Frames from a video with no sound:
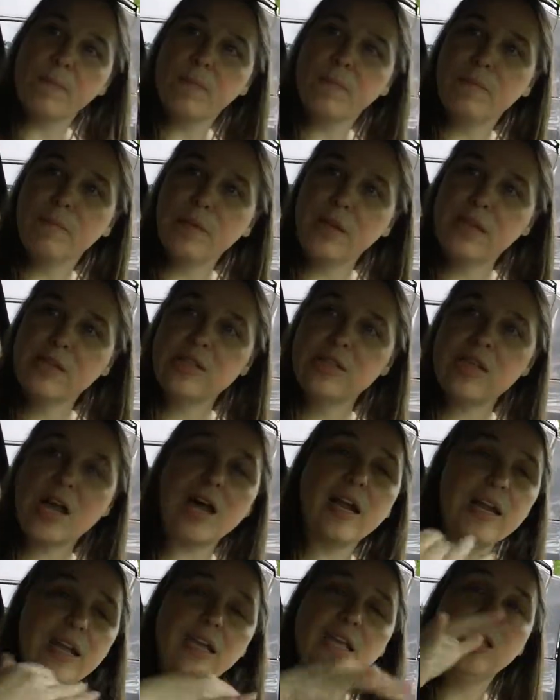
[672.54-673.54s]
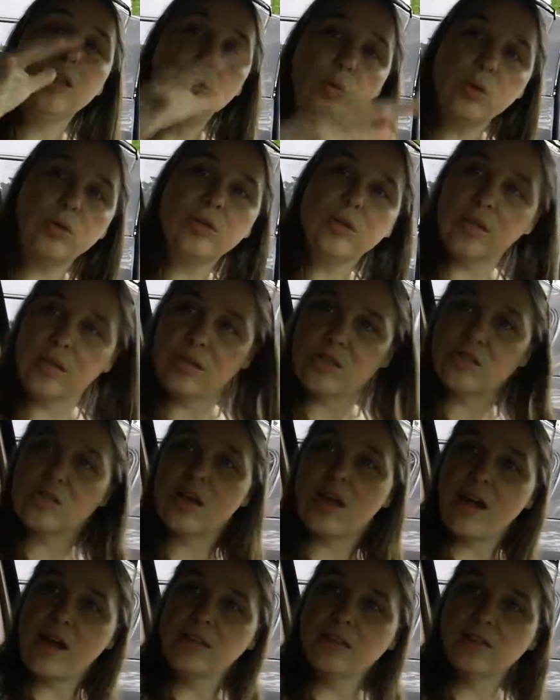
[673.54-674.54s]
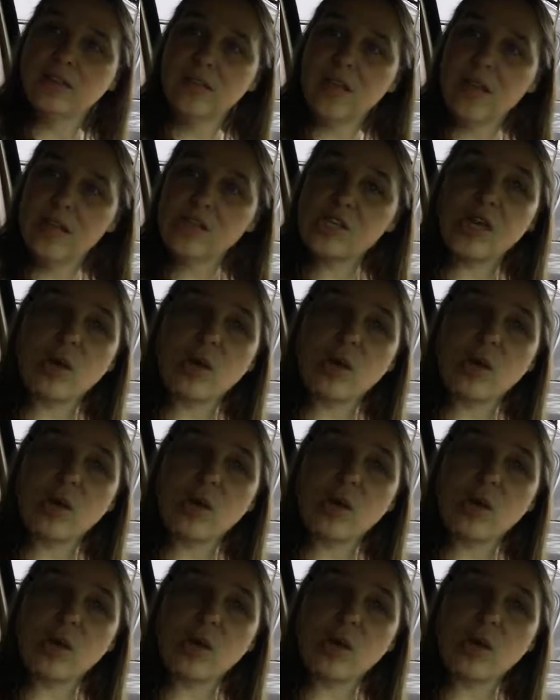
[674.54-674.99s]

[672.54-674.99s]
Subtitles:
but it's not in the woods. It's